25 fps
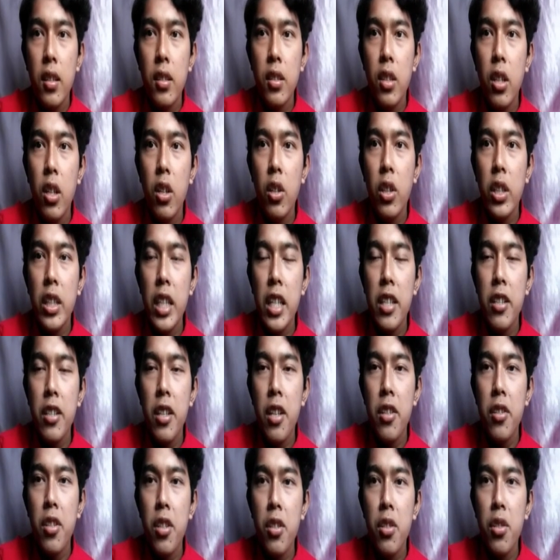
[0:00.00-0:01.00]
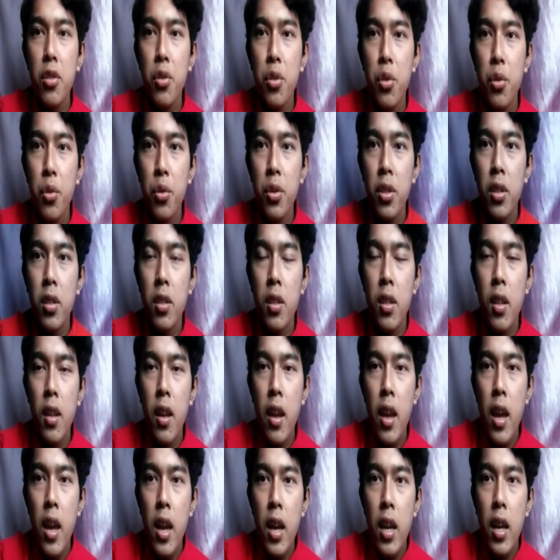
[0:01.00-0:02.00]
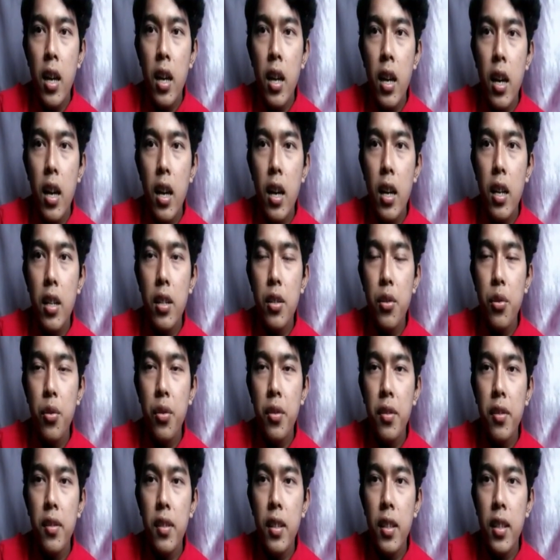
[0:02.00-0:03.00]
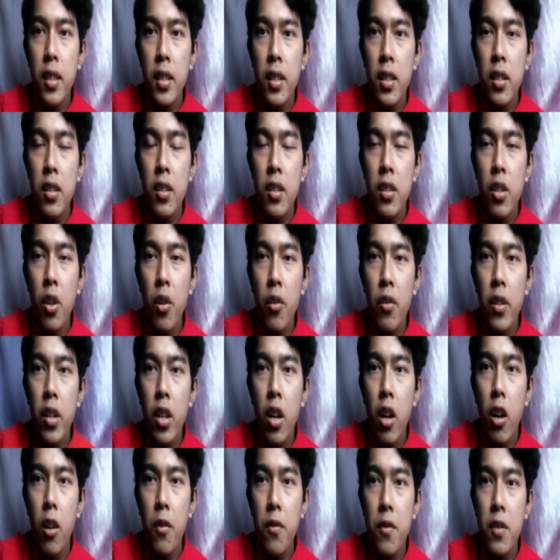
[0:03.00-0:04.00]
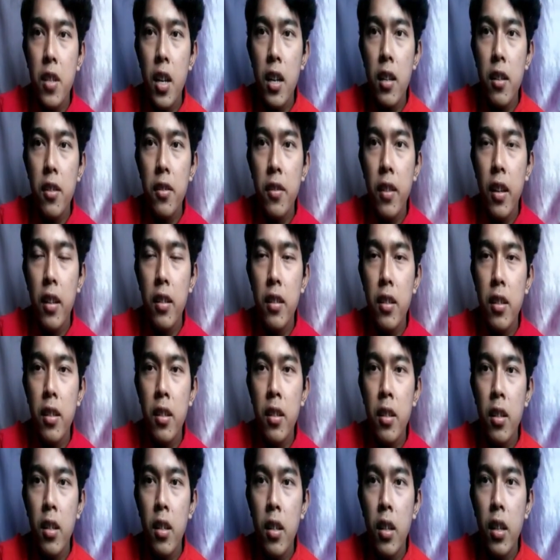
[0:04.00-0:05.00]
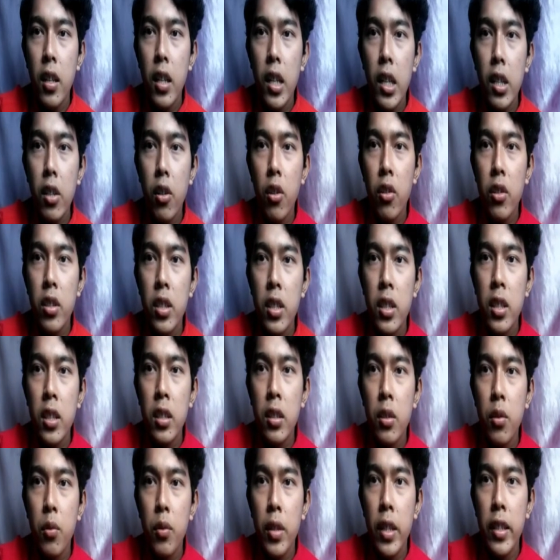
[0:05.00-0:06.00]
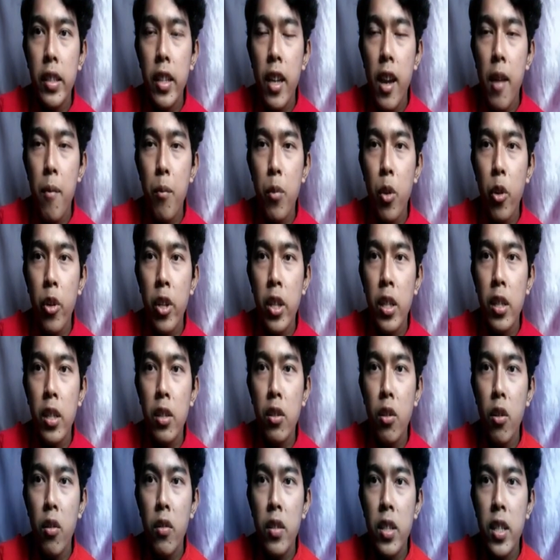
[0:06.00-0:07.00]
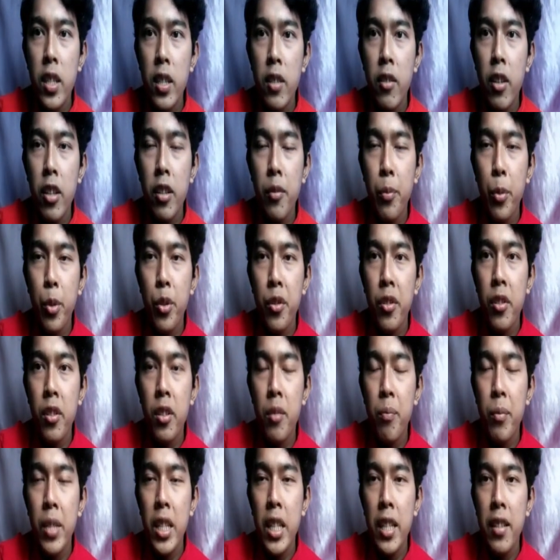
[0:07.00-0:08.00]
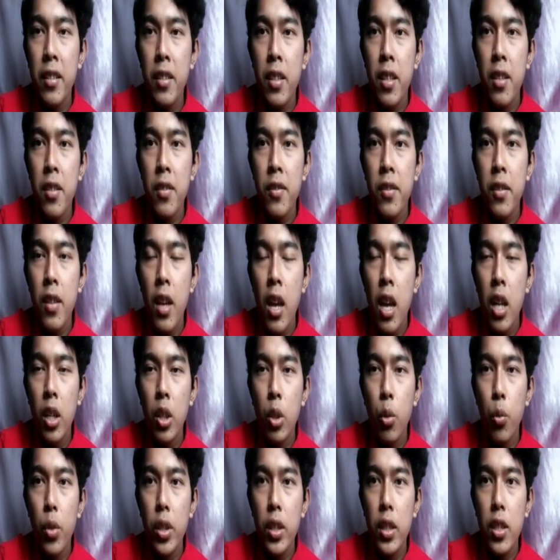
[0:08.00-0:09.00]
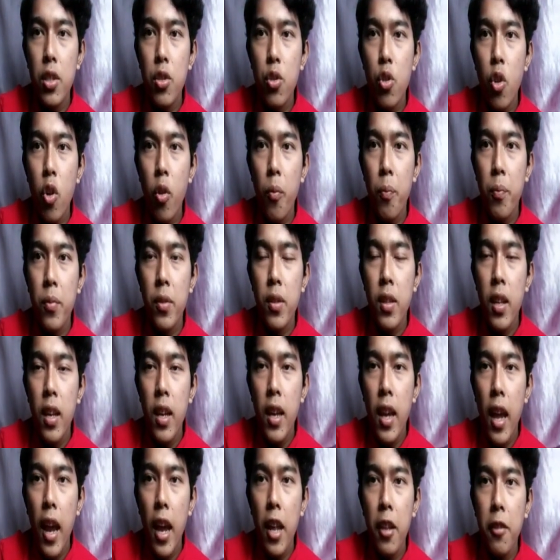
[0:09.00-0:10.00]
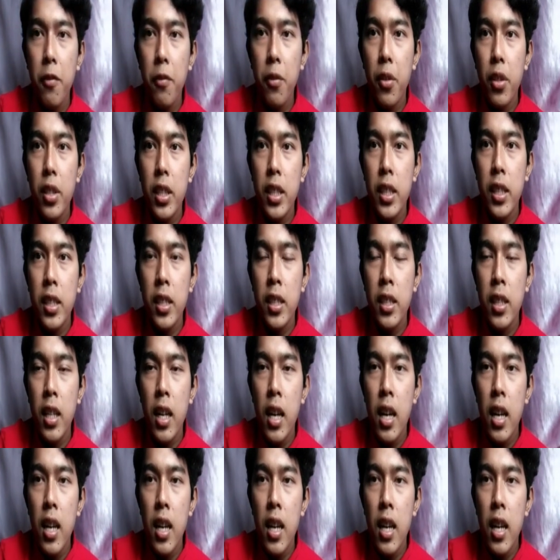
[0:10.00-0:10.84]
the organization should use the theory of Charles Handy in order to let the employee know their responsibilities toward the jobs. As for the